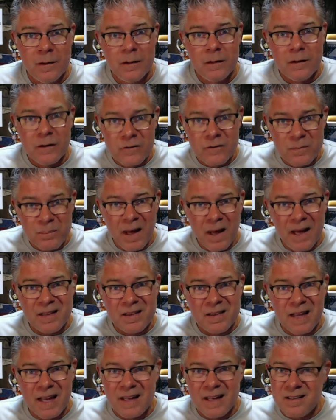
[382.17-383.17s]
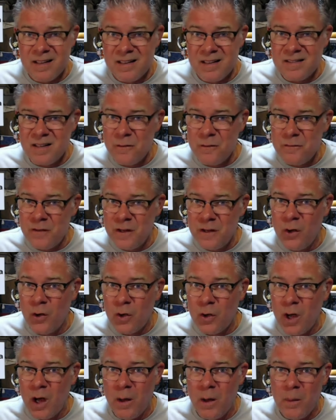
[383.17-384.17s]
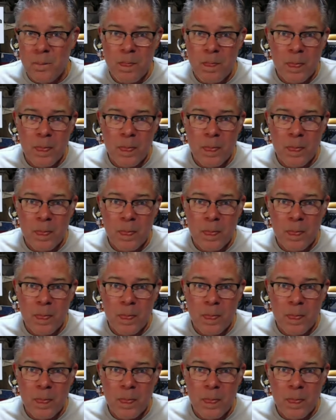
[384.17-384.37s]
despite that, doesn't it feel calm?